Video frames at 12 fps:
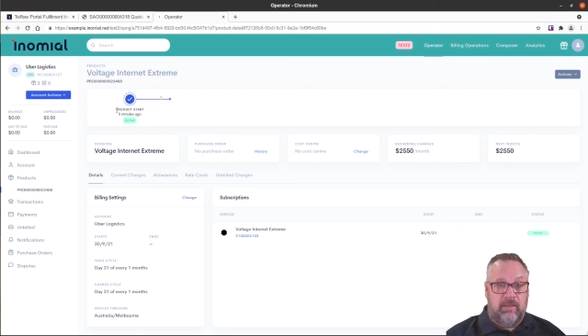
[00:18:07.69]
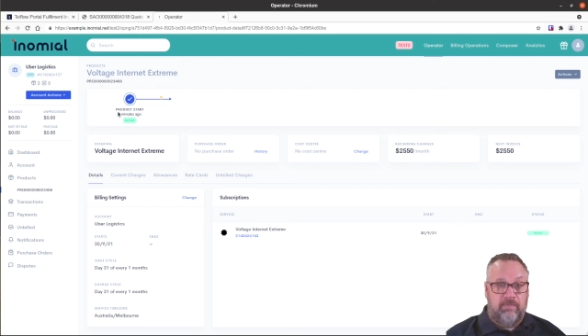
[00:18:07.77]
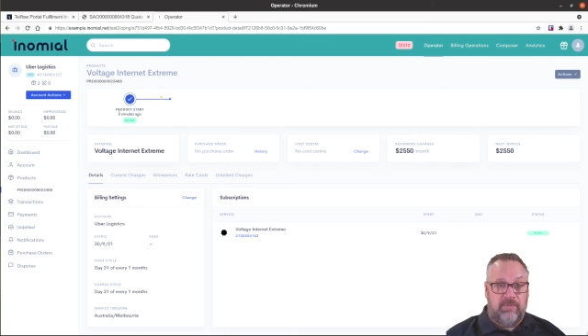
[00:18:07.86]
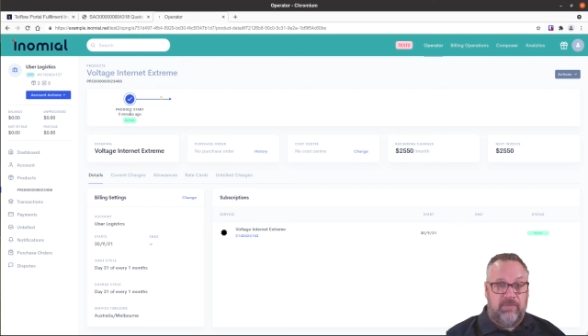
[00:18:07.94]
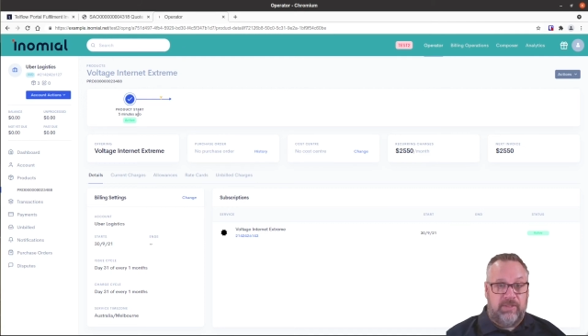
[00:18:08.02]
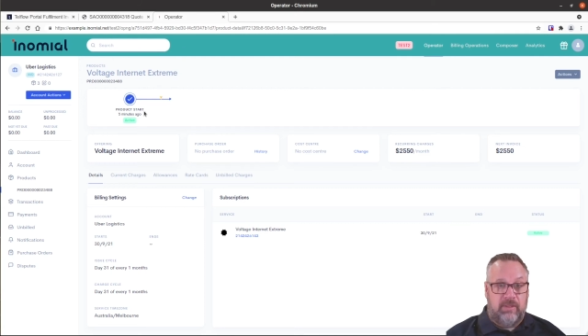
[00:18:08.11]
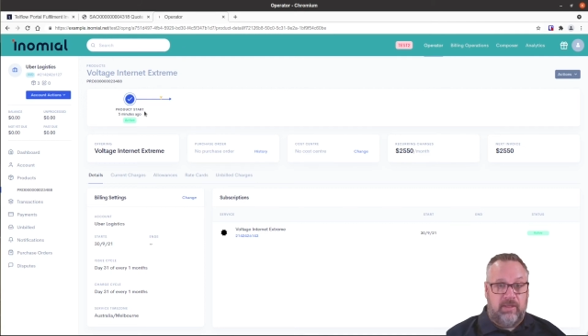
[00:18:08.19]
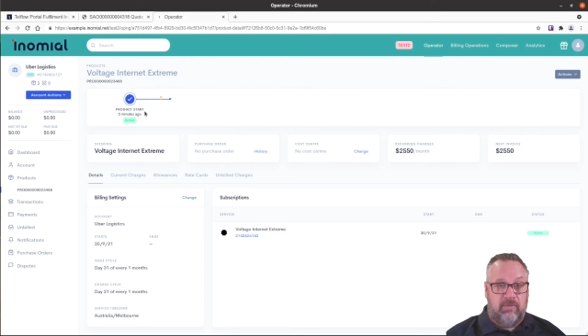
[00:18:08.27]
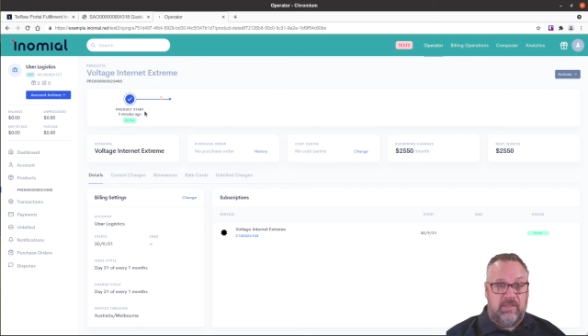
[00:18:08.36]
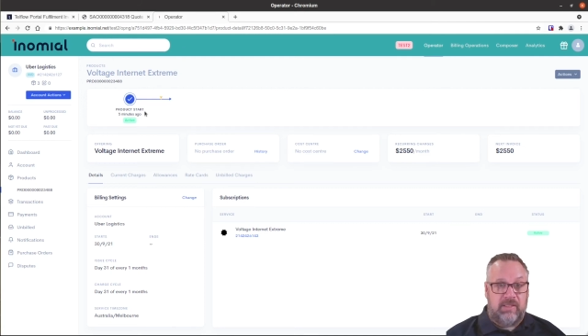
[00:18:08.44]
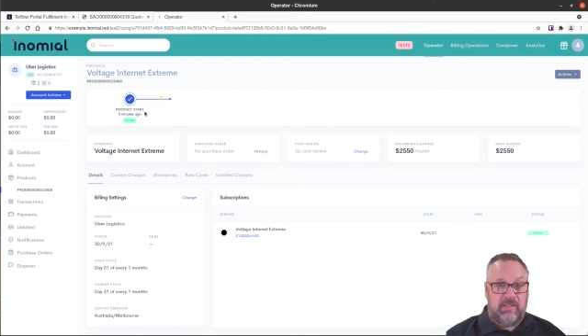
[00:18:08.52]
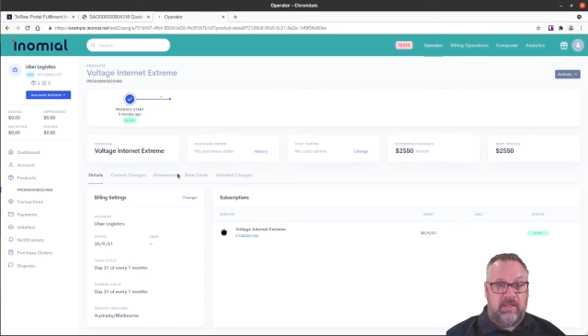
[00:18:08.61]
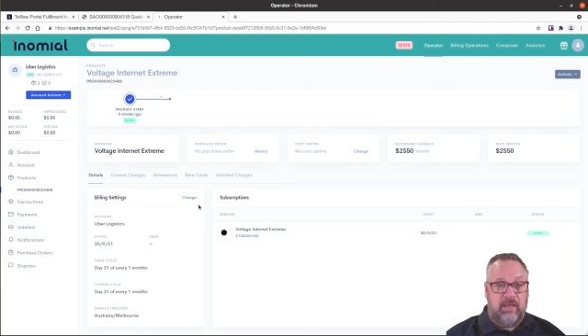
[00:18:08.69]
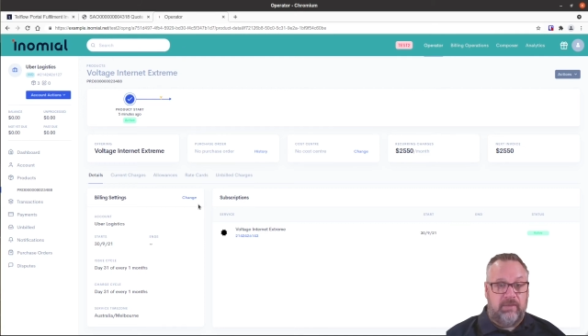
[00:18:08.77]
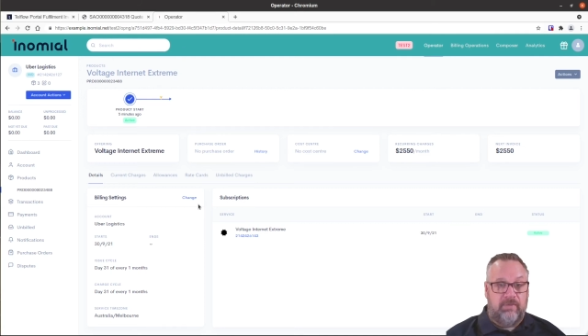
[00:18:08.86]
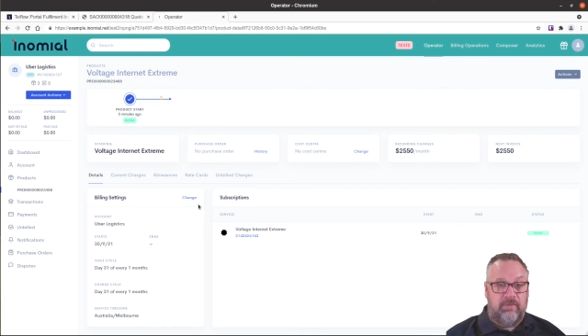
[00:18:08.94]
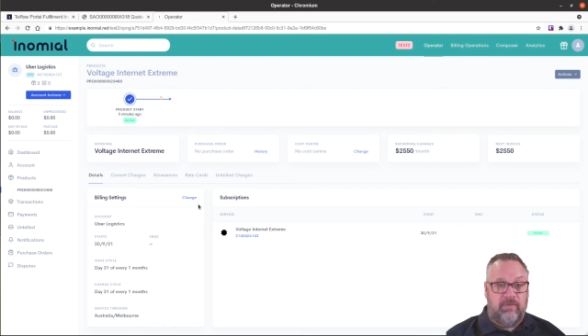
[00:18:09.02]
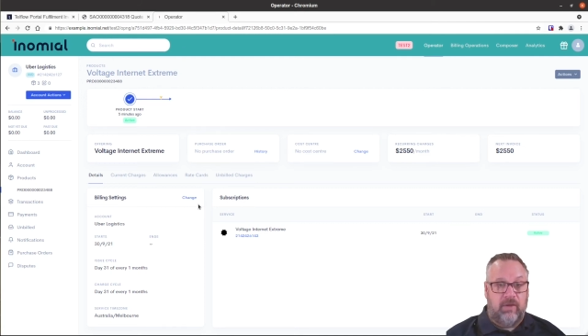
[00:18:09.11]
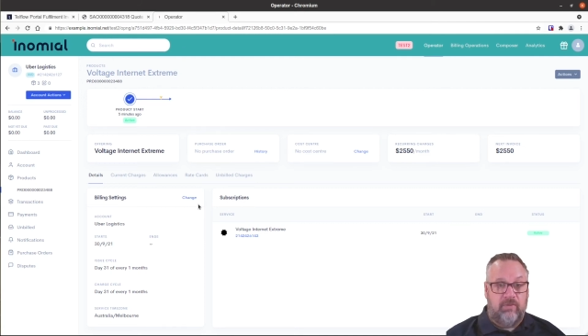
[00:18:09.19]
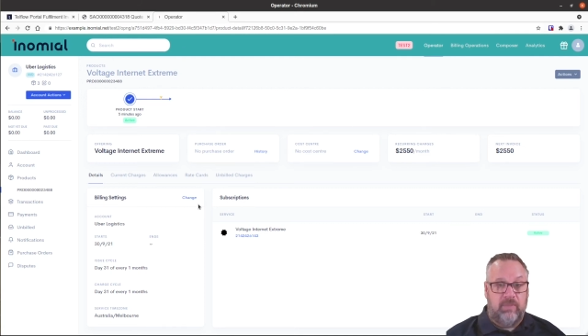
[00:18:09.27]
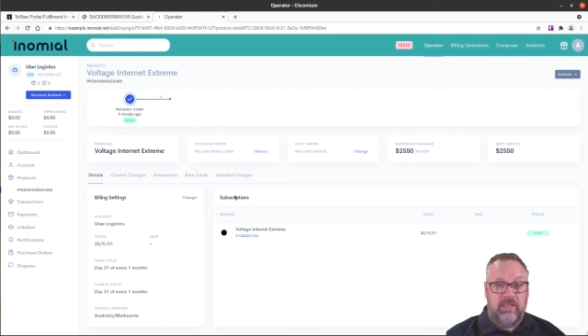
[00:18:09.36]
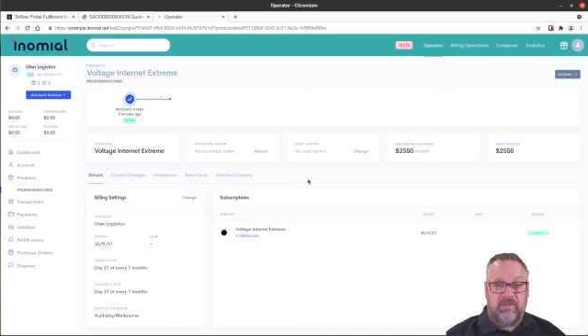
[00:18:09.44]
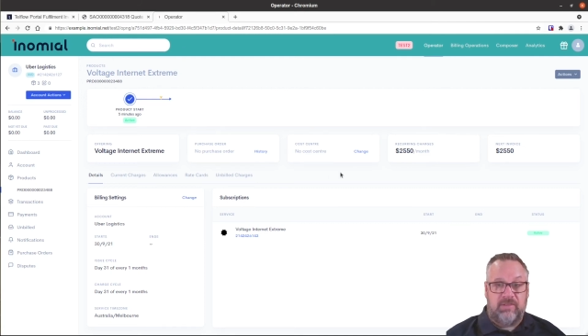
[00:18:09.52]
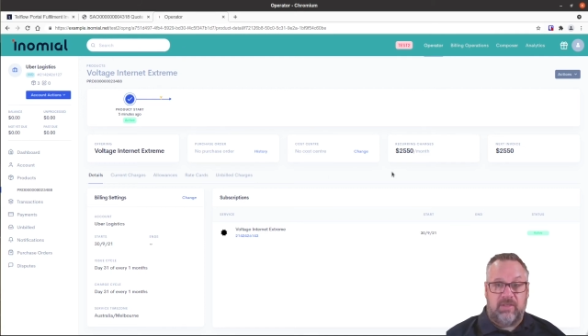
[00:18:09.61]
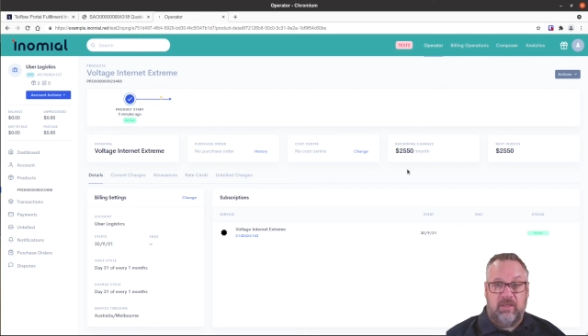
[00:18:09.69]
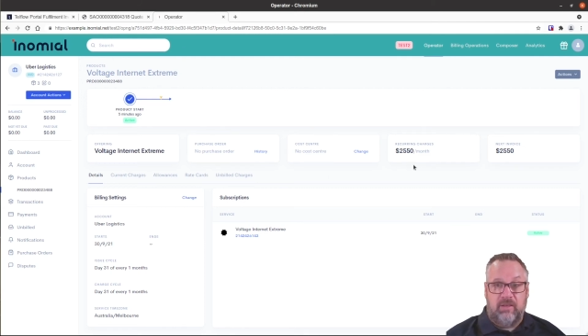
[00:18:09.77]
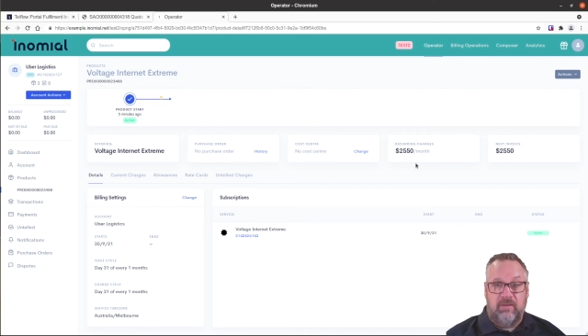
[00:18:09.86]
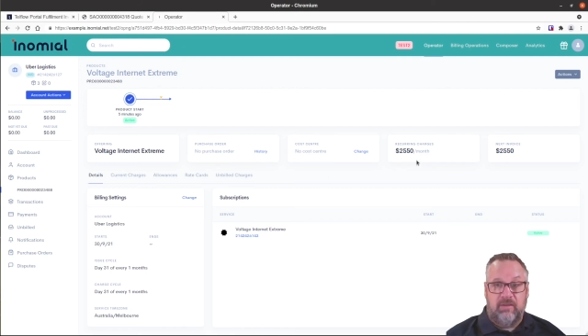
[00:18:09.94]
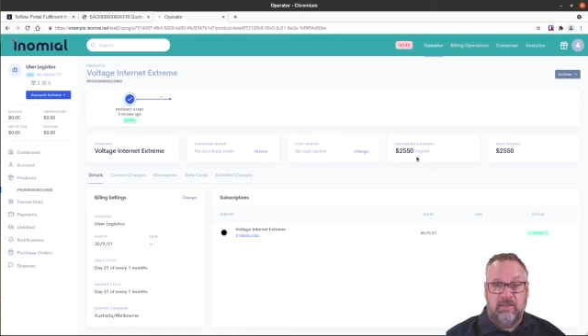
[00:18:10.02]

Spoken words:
So that was started 5 minutes ago.